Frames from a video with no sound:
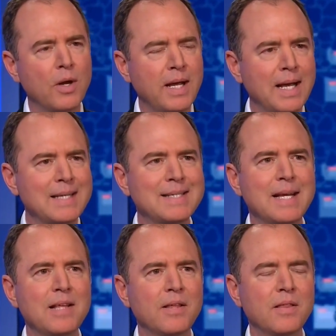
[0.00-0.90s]
I can
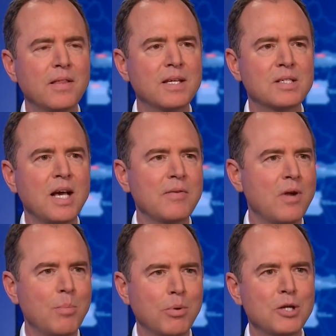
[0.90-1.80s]
say that this kind of
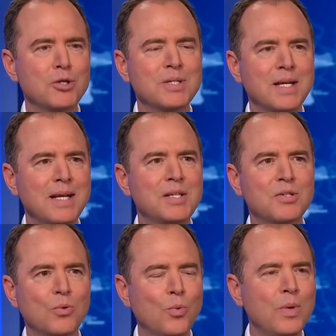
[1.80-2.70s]
an operation takes
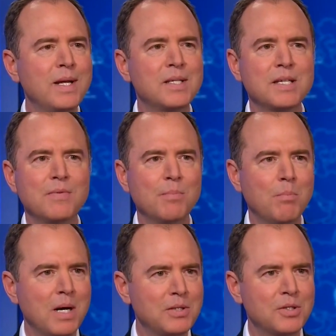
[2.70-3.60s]
weeks, even
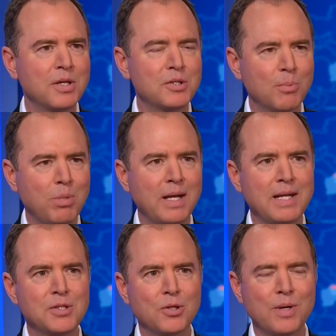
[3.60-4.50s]
months to plan,